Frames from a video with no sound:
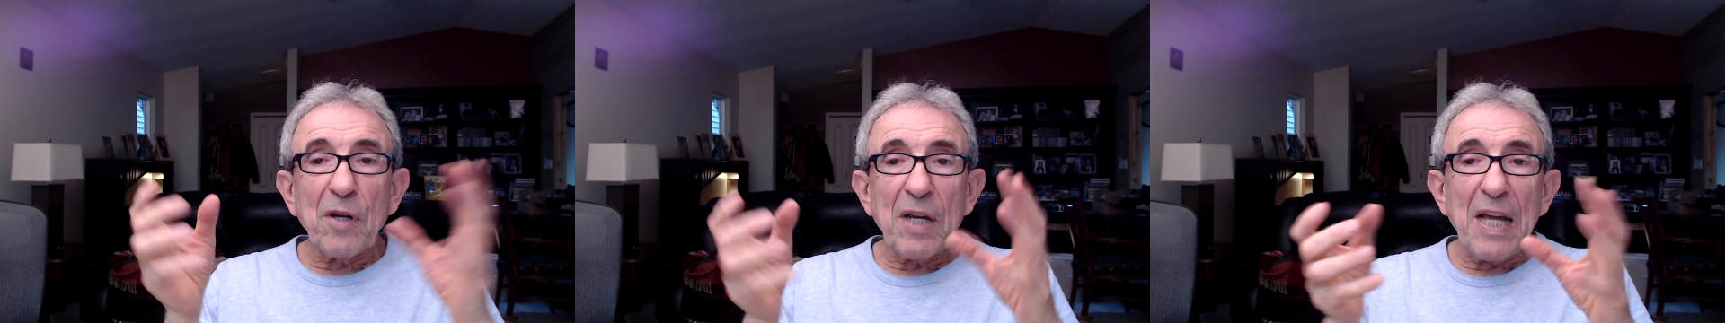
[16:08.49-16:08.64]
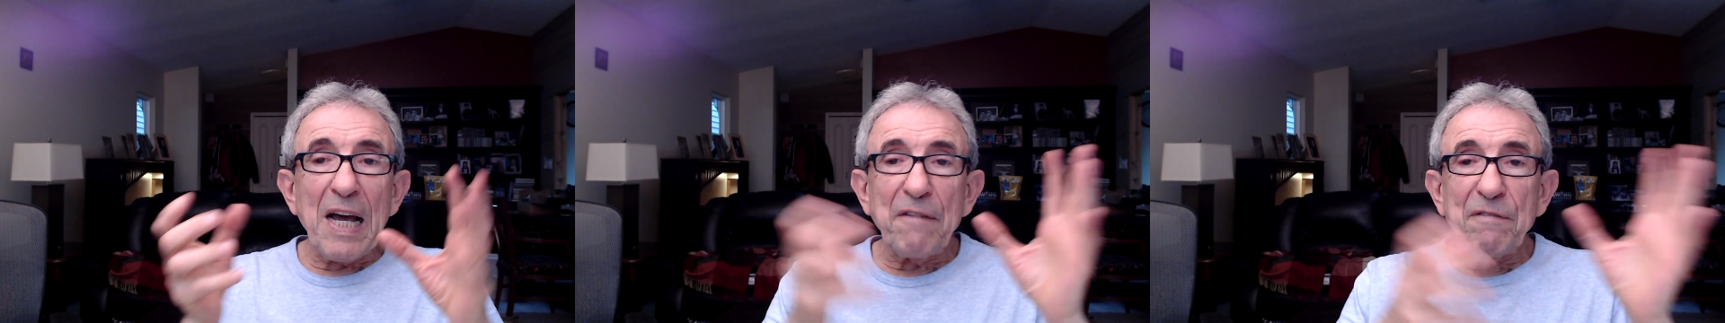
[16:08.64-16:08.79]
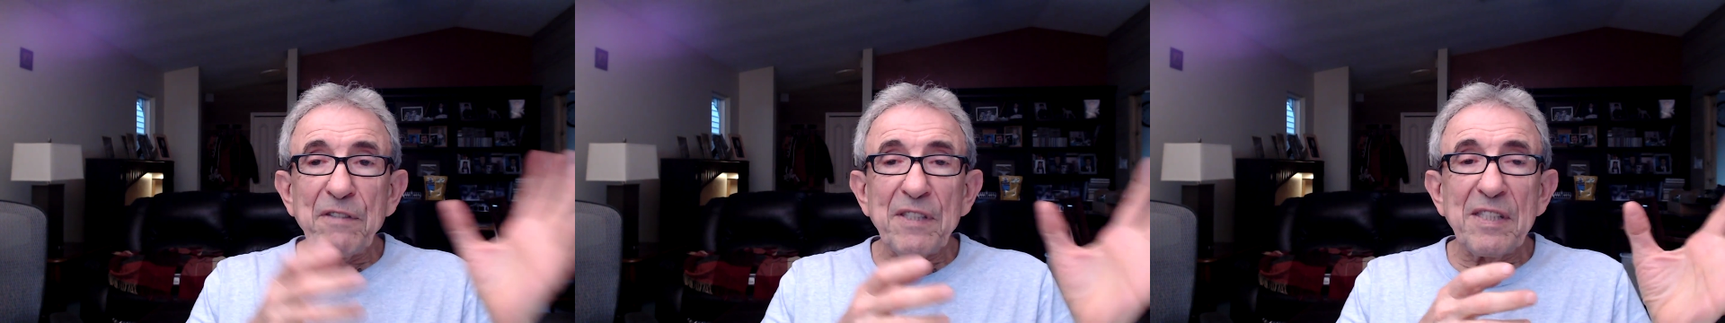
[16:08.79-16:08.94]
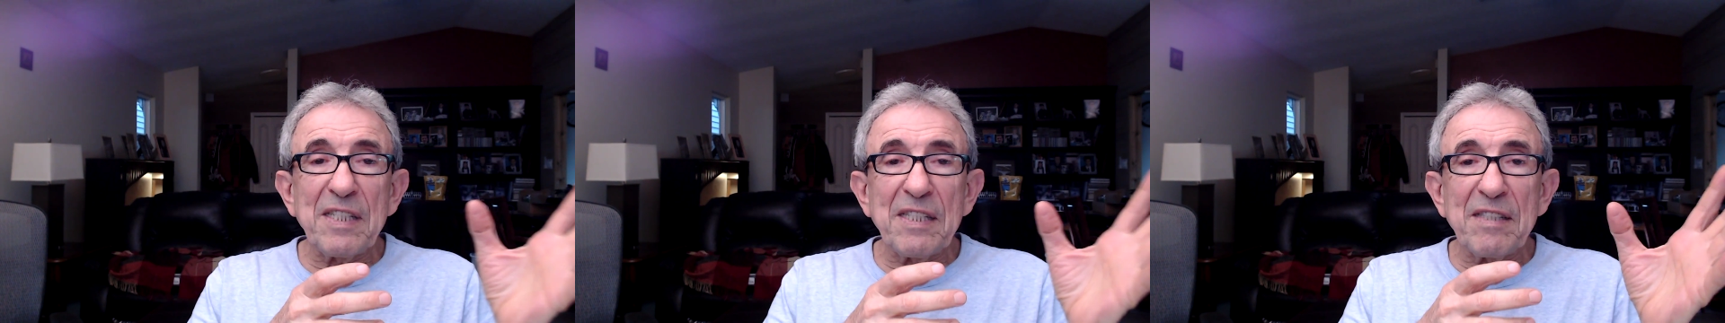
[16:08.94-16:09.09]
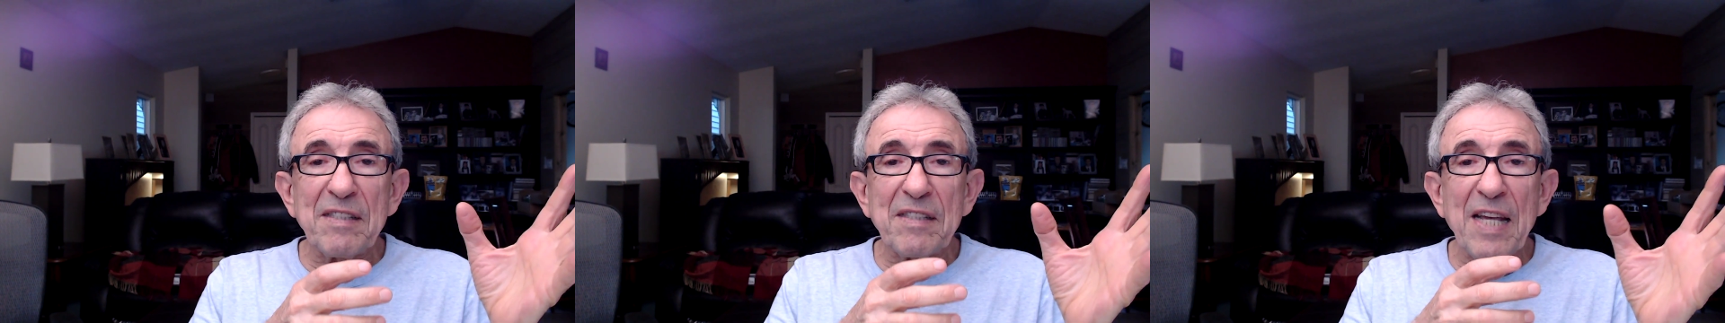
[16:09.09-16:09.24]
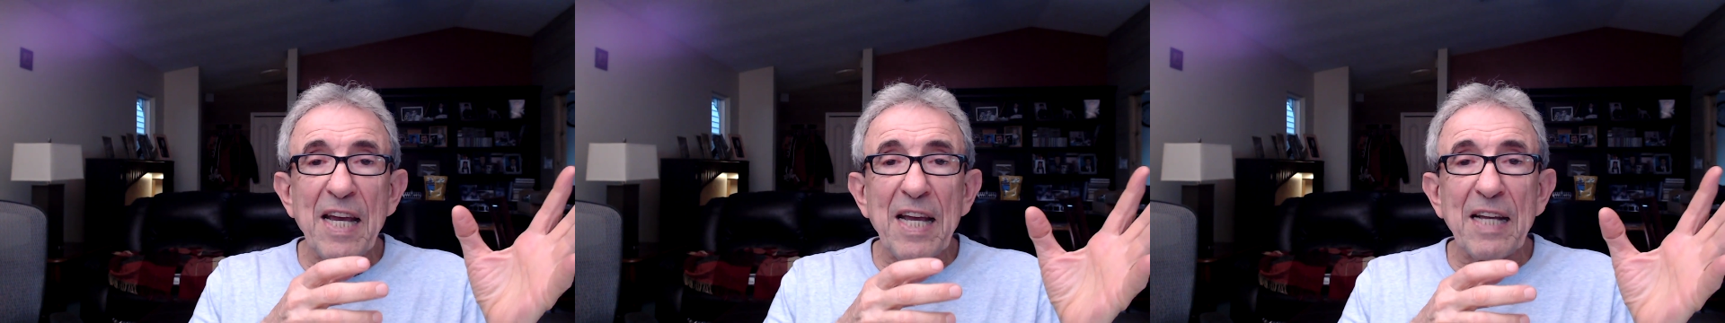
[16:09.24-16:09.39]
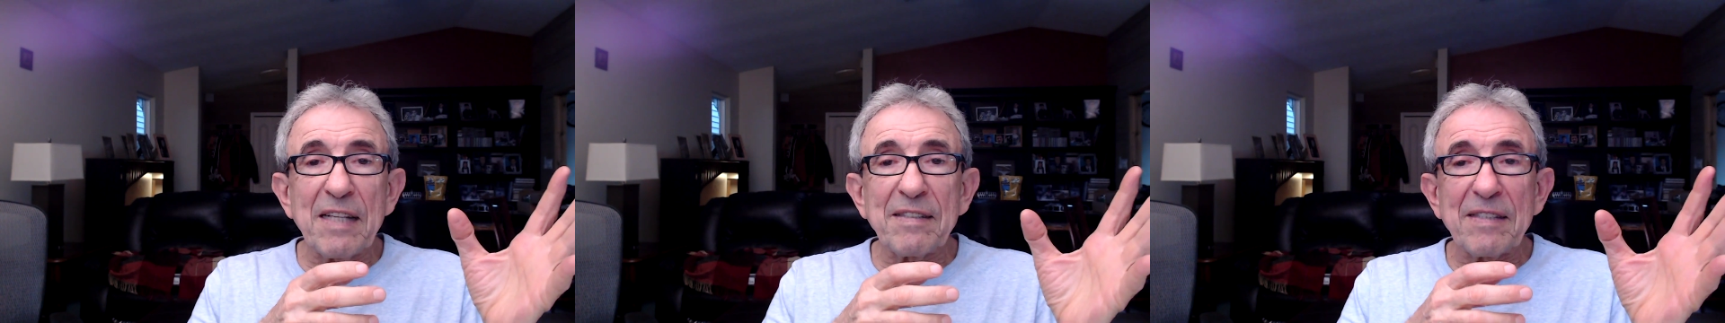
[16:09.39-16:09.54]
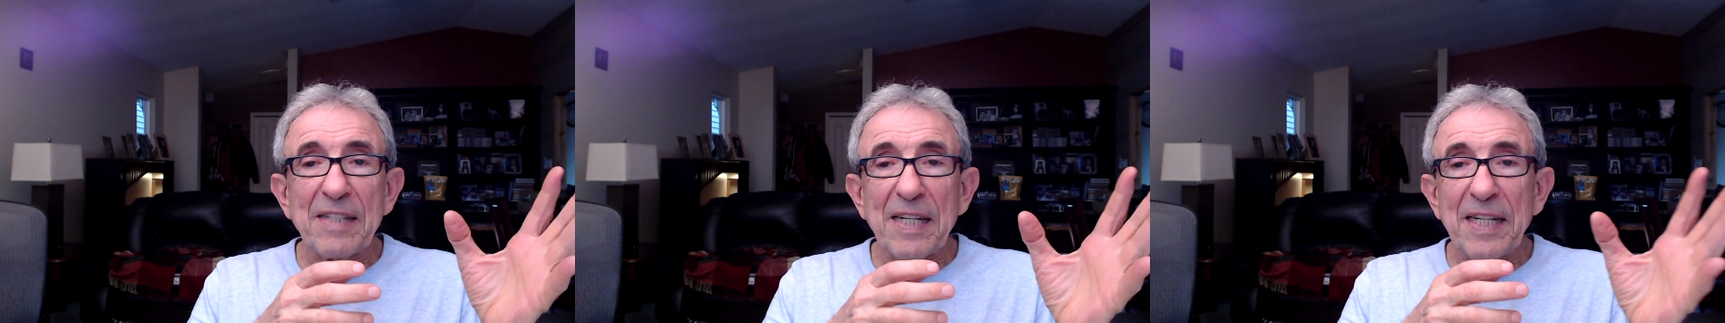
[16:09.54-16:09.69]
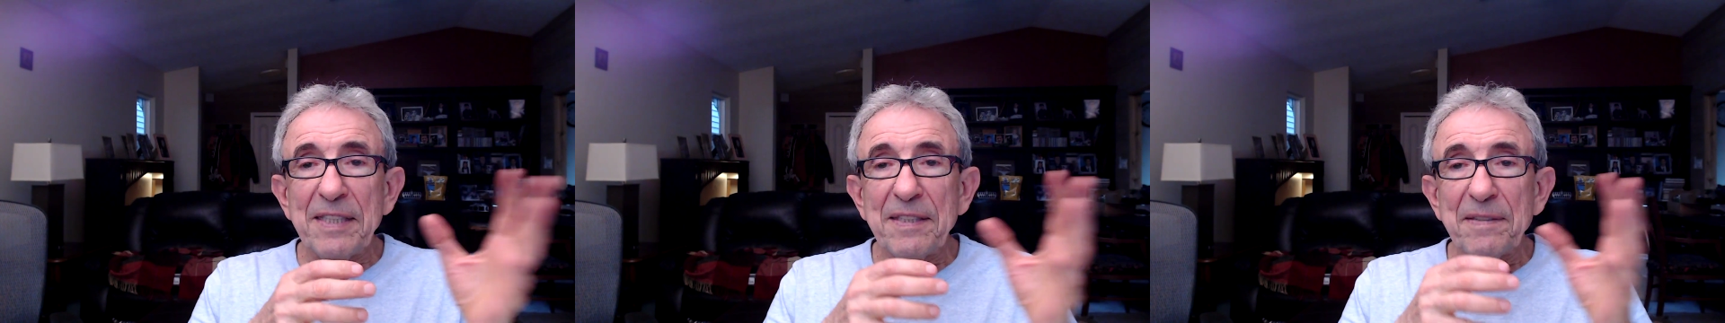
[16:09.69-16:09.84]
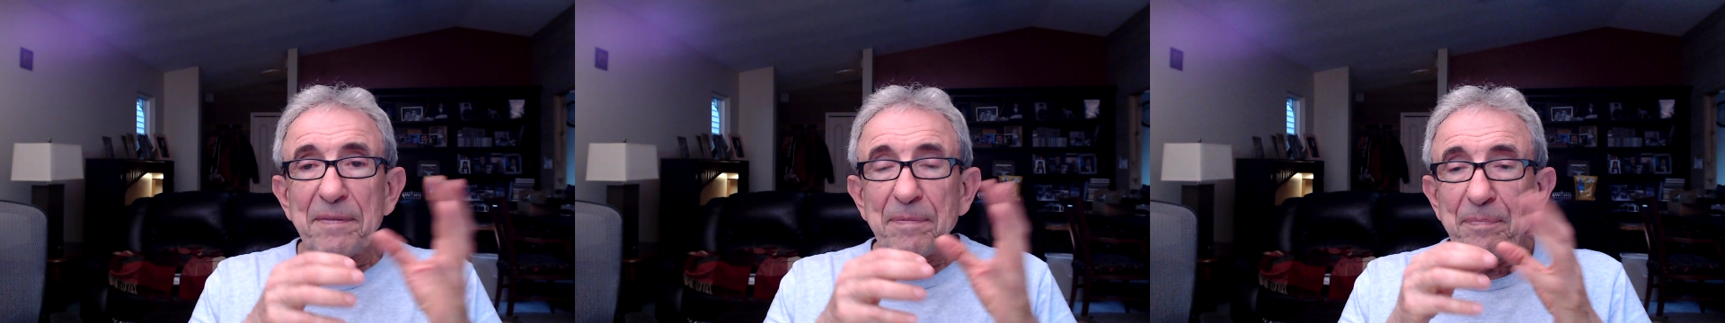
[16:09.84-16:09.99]
life is in his hands,
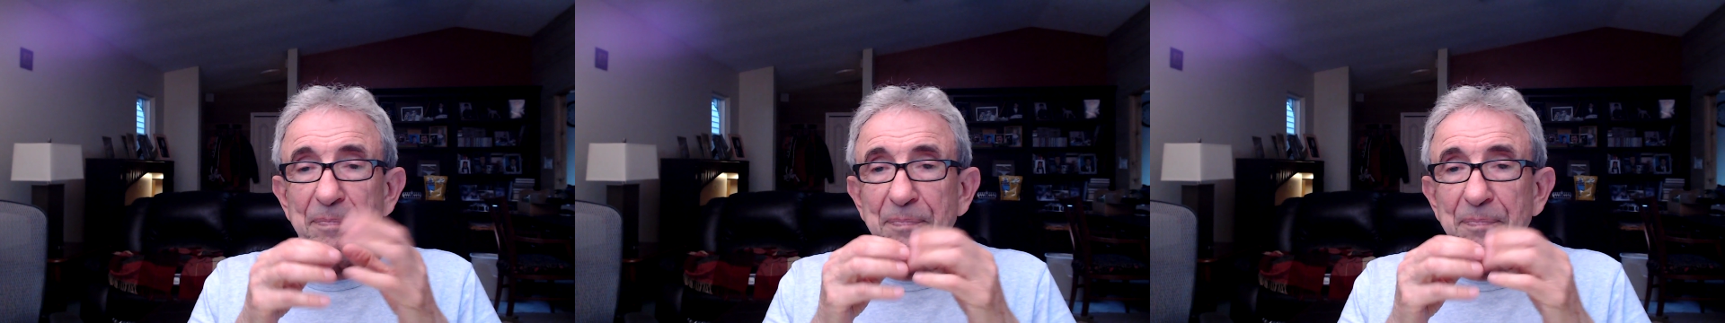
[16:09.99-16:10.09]
right?